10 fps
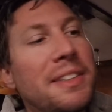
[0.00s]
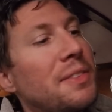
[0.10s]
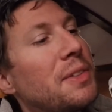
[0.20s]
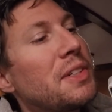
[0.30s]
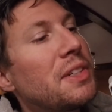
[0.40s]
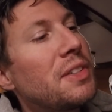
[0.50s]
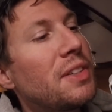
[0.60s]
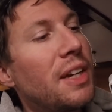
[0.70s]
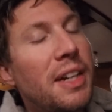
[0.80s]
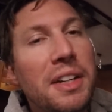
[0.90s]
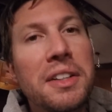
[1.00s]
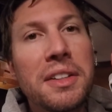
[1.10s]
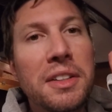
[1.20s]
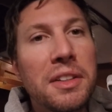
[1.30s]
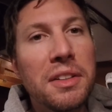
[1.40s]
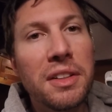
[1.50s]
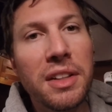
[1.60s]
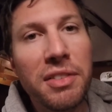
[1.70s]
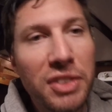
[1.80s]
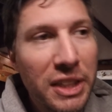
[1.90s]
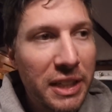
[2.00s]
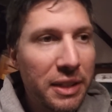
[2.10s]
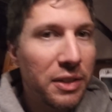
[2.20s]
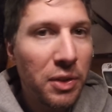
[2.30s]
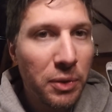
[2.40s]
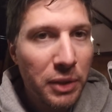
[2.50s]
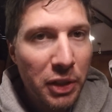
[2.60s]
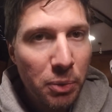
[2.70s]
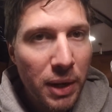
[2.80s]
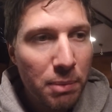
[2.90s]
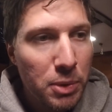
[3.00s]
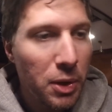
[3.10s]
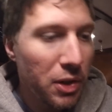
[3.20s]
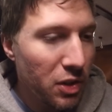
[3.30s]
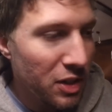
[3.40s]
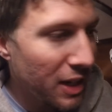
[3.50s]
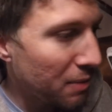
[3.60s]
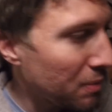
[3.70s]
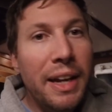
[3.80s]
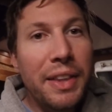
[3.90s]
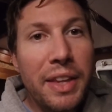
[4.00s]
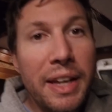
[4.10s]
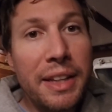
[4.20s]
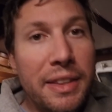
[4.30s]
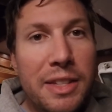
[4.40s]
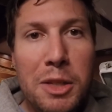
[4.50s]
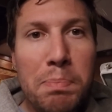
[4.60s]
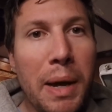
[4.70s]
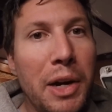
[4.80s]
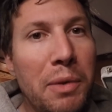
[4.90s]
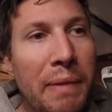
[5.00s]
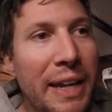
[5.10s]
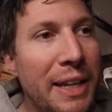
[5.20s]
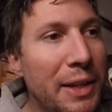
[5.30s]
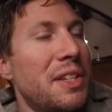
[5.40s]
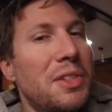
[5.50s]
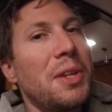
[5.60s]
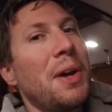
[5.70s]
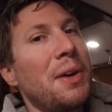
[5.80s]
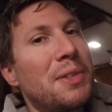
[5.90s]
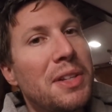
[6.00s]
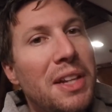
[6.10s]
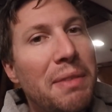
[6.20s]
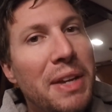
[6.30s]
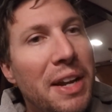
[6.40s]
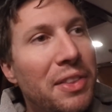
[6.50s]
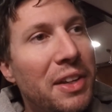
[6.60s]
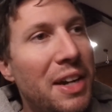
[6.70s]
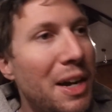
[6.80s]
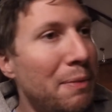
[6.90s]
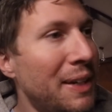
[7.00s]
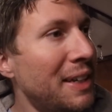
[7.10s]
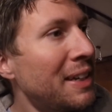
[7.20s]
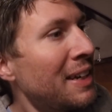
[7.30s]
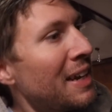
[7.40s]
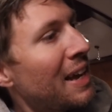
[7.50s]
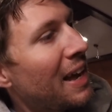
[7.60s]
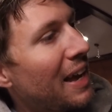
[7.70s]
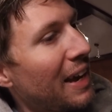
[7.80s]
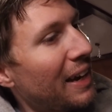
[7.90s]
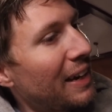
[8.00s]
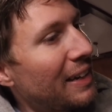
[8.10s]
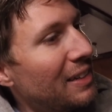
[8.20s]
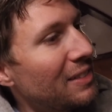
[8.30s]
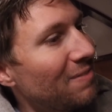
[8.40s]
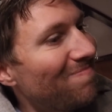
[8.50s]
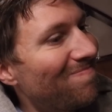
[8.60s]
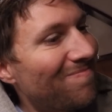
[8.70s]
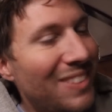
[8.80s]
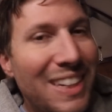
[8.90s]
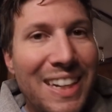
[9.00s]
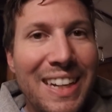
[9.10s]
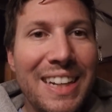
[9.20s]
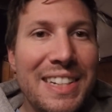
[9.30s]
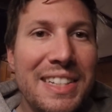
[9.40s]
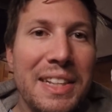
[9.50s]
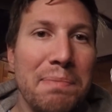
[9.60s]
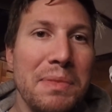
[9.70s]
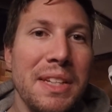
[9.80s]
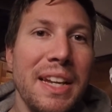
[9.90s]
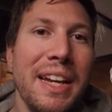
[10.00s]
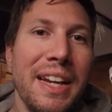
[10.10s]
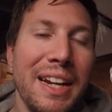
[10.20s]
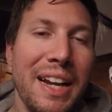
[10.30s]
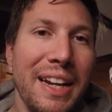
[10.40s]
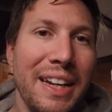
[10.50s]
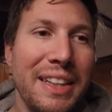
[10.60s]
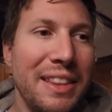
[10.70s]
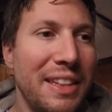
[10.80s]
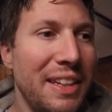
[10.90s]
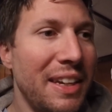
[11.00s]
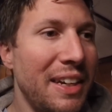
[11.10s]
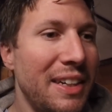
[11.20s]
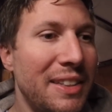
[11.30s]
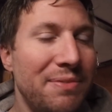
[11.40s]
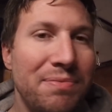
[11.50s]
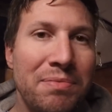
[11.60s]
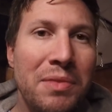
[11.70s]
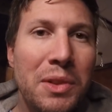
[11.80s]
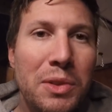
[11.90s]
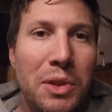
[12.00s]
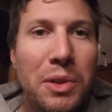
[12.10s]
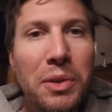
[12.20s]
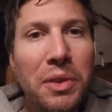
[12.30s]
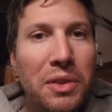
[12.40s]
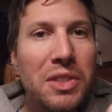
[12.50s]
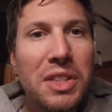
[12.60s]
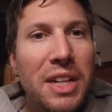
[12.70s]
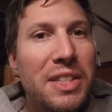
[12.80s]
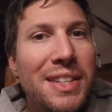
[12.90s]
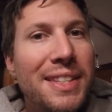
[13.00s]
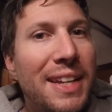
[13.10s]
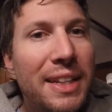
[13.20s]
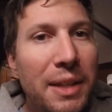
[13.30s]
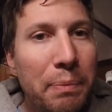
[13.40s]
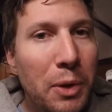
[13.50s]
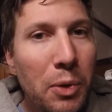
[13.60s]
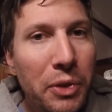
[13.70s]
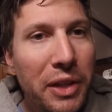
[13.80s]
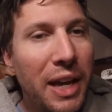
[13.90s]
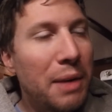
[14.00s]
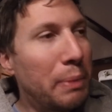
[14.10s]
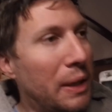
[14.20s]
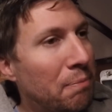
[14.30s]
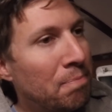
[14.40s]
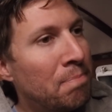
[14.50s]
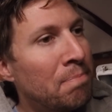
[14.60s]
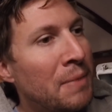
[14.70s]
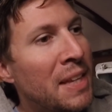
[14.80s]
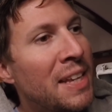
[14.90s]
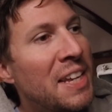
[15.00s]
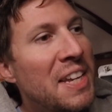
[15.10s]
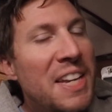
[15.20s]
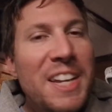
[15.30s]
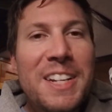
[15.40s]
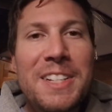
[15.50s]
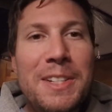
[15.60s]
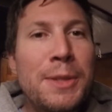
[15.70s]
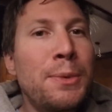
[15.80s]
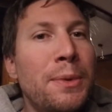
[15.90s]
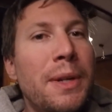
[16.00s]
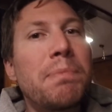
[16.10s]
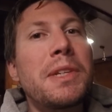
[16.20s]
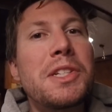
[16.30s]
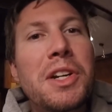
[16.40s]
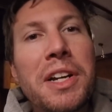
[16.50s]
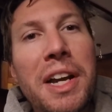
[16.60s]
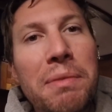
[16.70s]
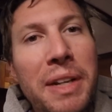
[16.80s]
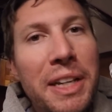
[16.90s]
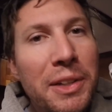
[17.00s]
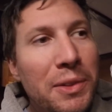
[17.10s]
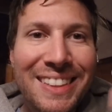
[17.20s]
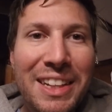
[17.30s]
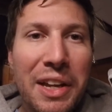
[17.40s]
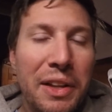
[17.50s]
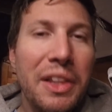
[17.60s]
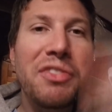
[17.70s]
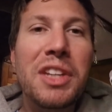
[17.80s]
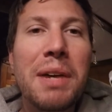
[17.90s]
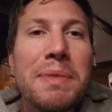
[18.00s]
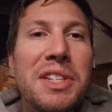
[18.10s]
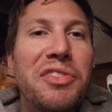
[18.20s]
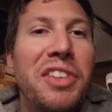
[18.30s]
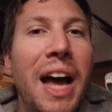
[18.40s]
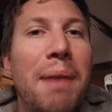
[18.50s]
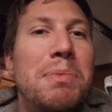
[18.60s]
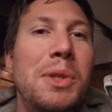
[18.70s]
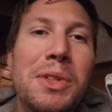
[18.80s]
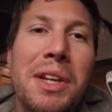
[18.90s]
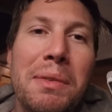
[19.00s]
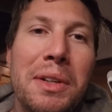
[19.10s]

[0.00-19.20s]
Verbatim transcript: which is uh, lovely and only throbs all the time, and then the spot on my heel. So I was climbing out in the cockpit, and I slipped, and I hit the uh, those little studs that stand up to hold the canopy and it just ripped a chunk out of my heel. It lifted up as a flap, so I was able to